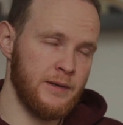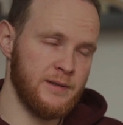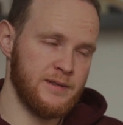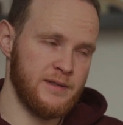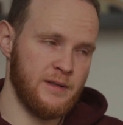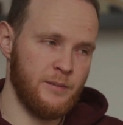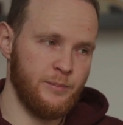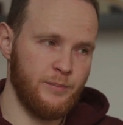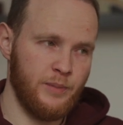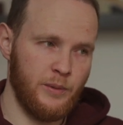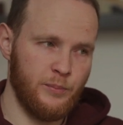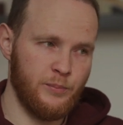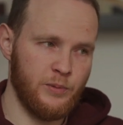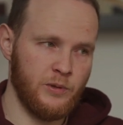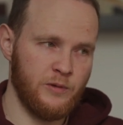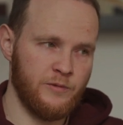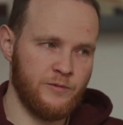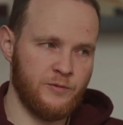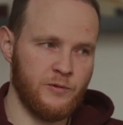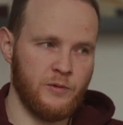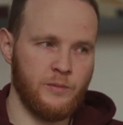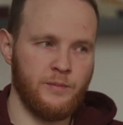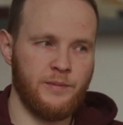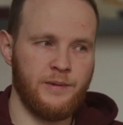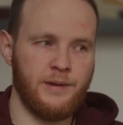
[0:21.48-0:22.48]
some people
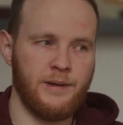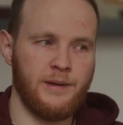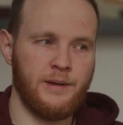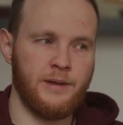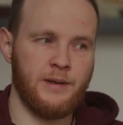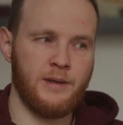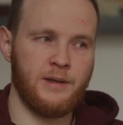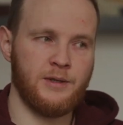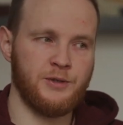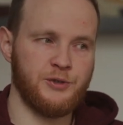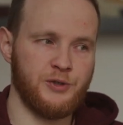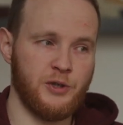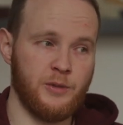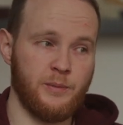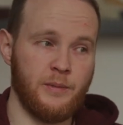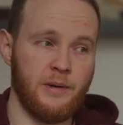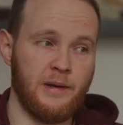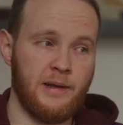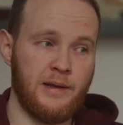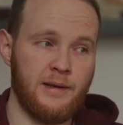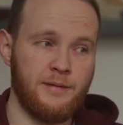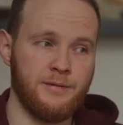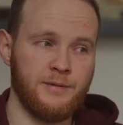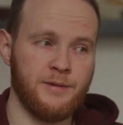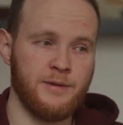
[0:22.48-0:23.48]
from the German
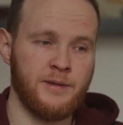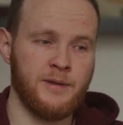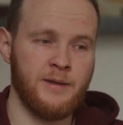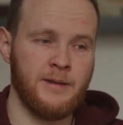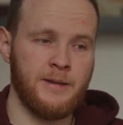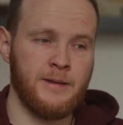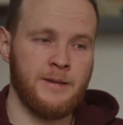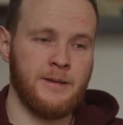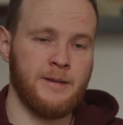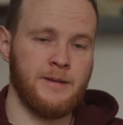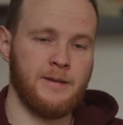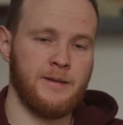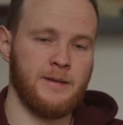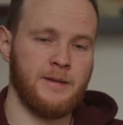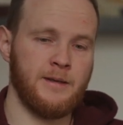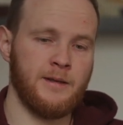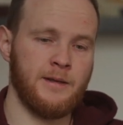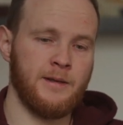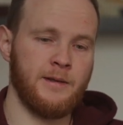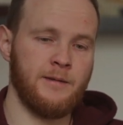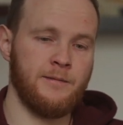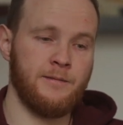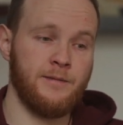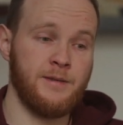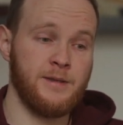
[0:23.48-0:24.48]
left
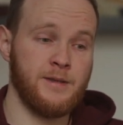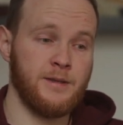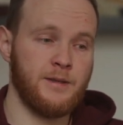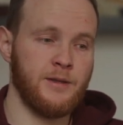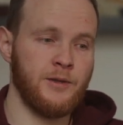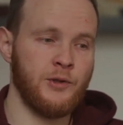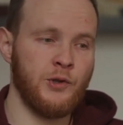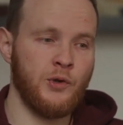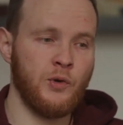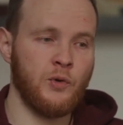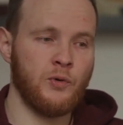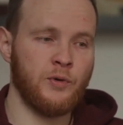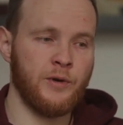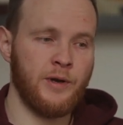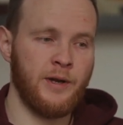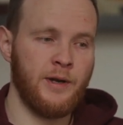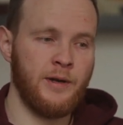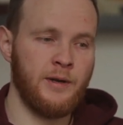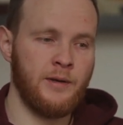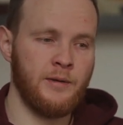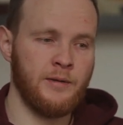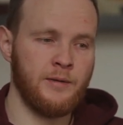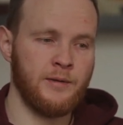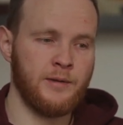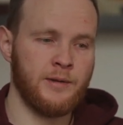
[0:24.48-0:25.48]
visited
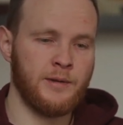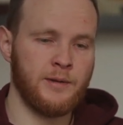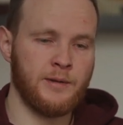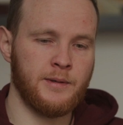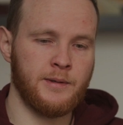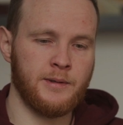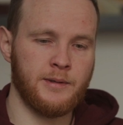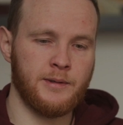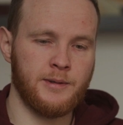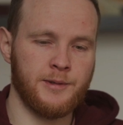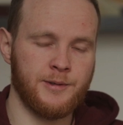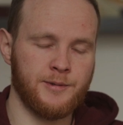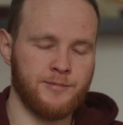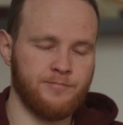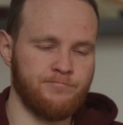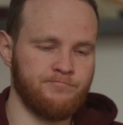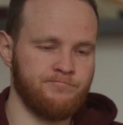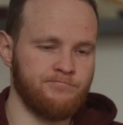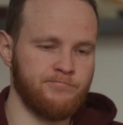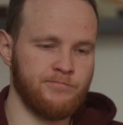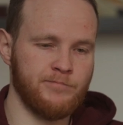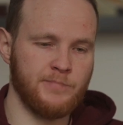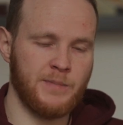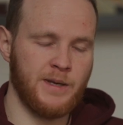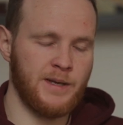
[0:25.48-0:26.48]
Ukraine.
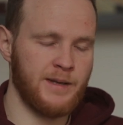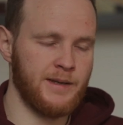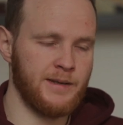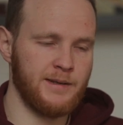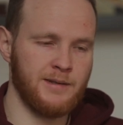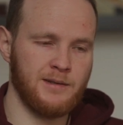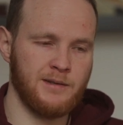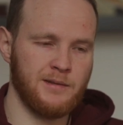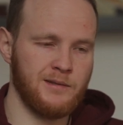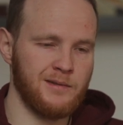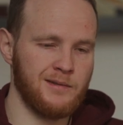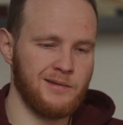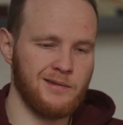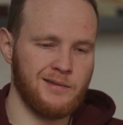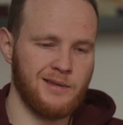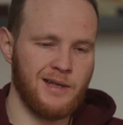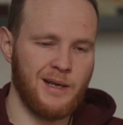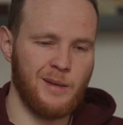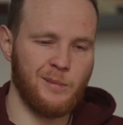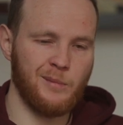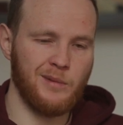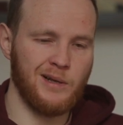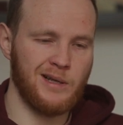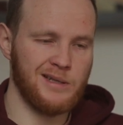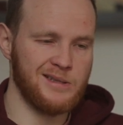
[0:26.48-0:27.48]
I can
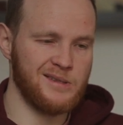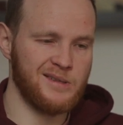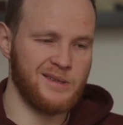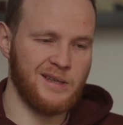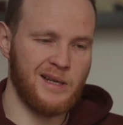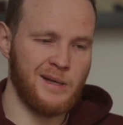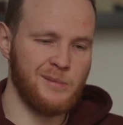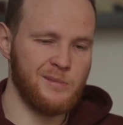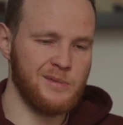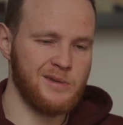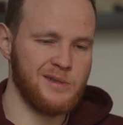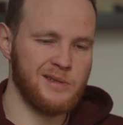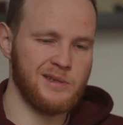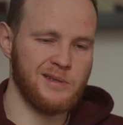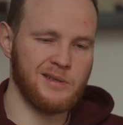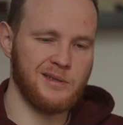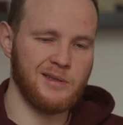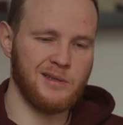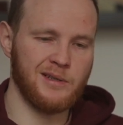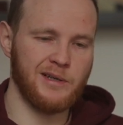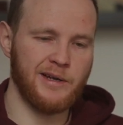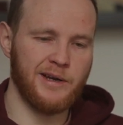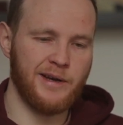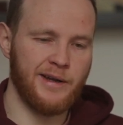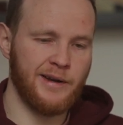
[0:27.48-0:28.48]
name last names:
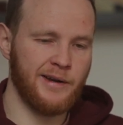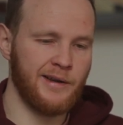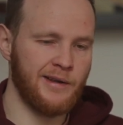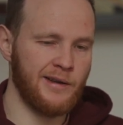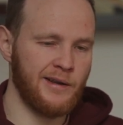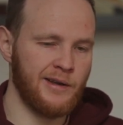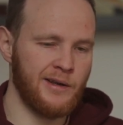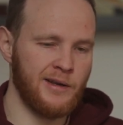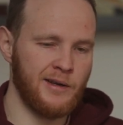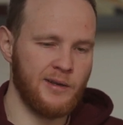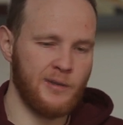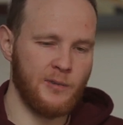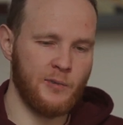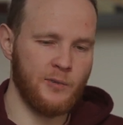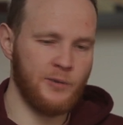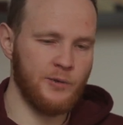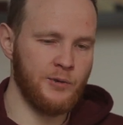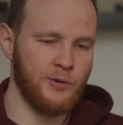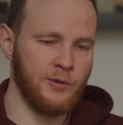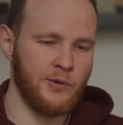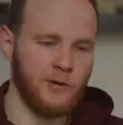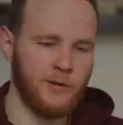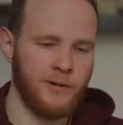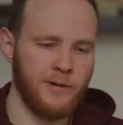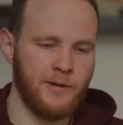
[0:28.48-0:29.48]
Herke,
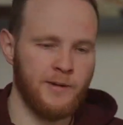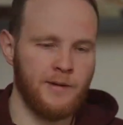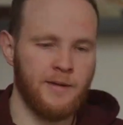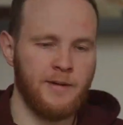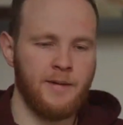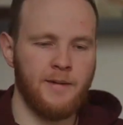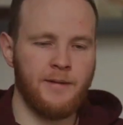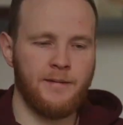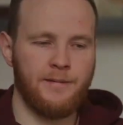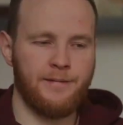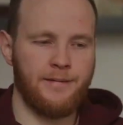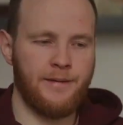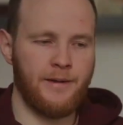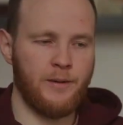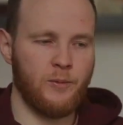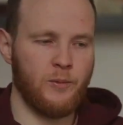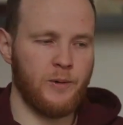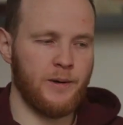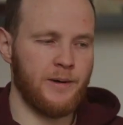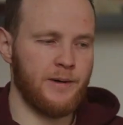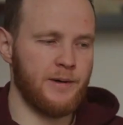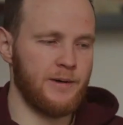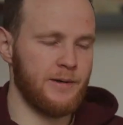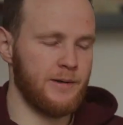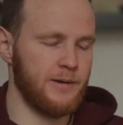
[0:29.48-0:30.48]
Hunko. They
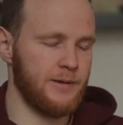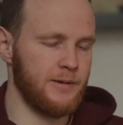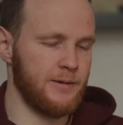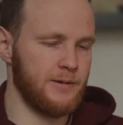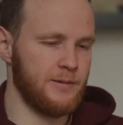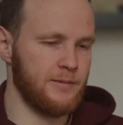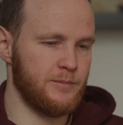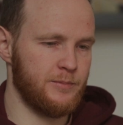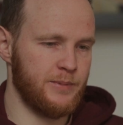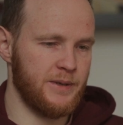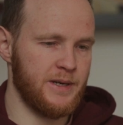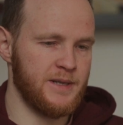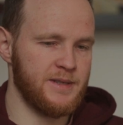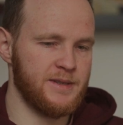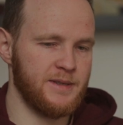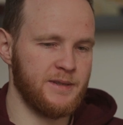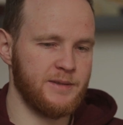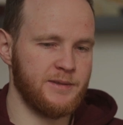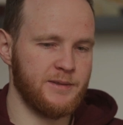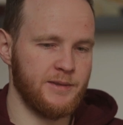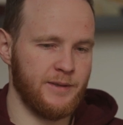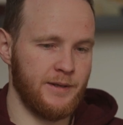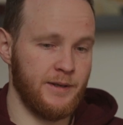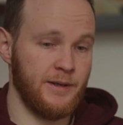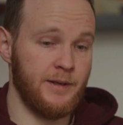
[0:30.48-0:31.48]
were
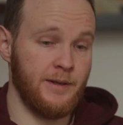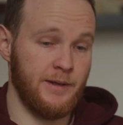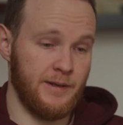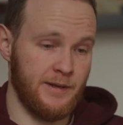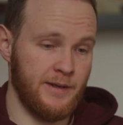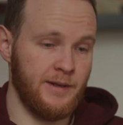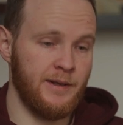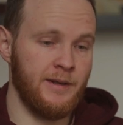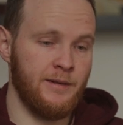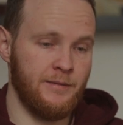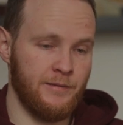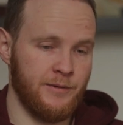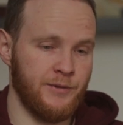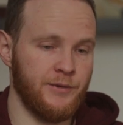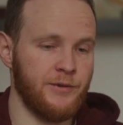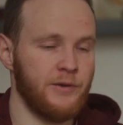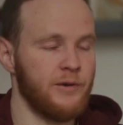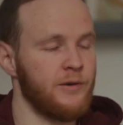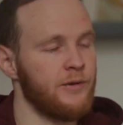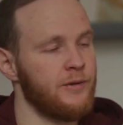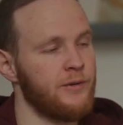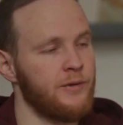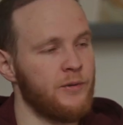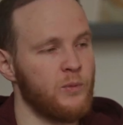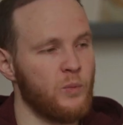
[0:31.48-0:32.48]
present even
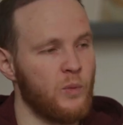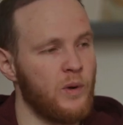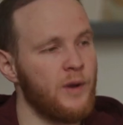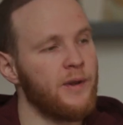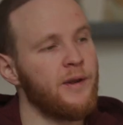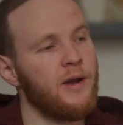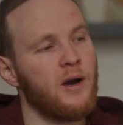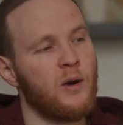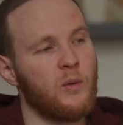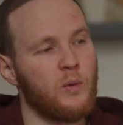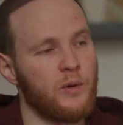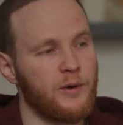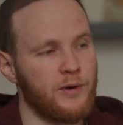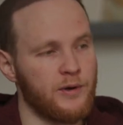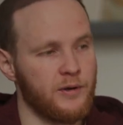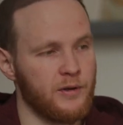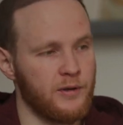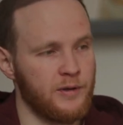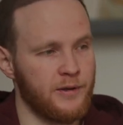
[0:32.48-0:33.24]
on 1 hour